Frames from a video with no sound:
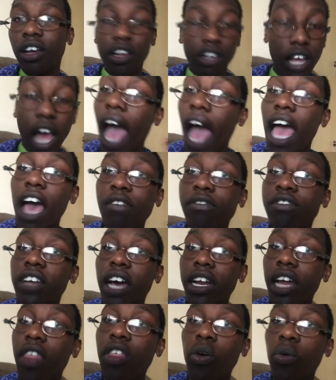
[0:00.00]
I have done
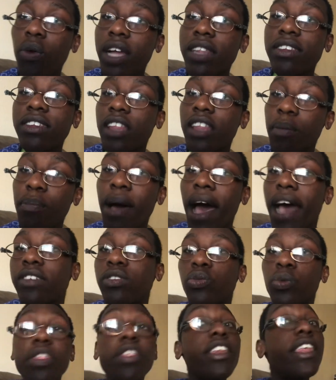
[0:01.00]
other ones in the past
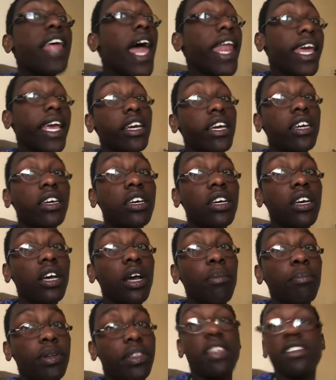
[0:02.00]
with Derek,
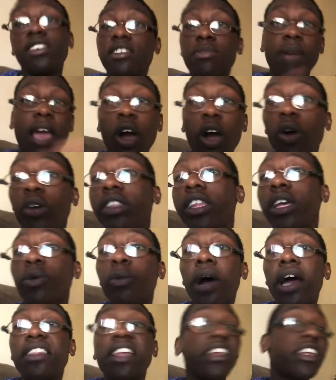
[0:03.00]
but this is my only one
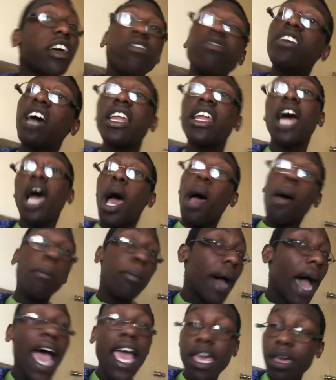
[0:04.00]
that I've done
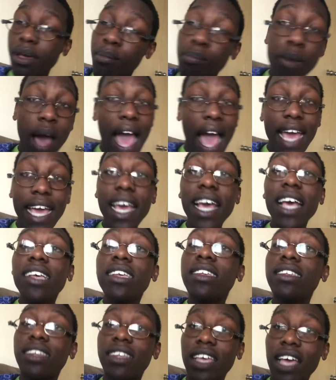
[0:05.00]
by
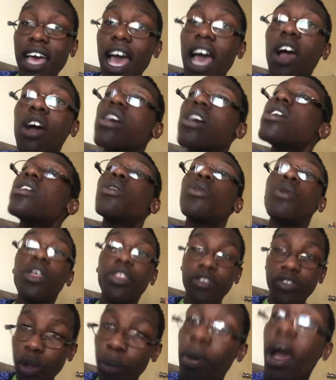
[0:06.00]
myself with
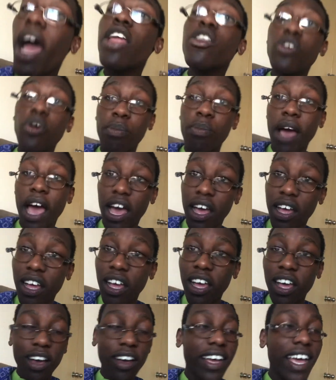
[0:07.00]
Super Duper.
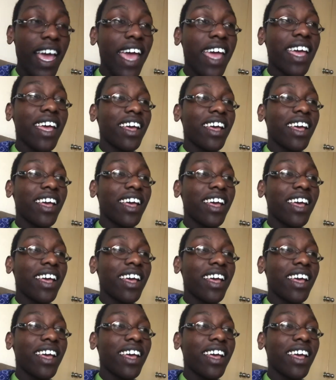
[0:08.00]
Okay,